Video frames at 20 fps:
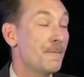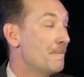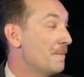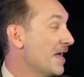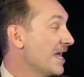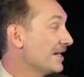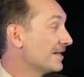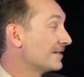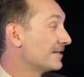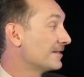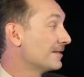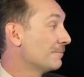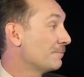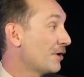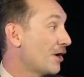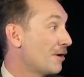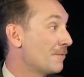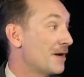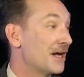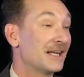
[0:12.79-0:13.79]
makes
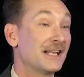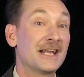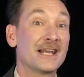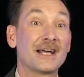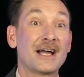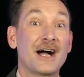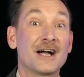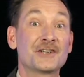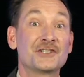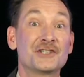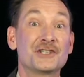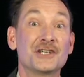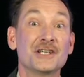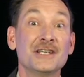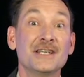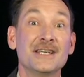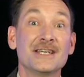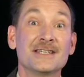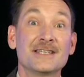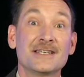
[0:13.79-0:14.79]
paramagnetic
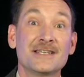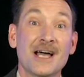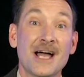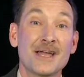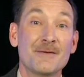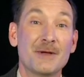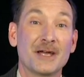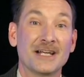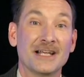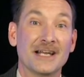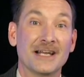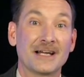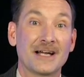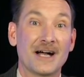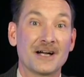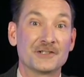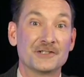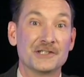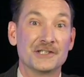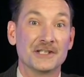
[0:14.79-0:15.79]
oxygen into diamagnetic
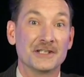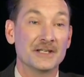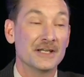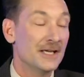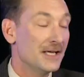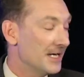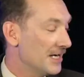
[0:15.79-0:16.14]
oxygen?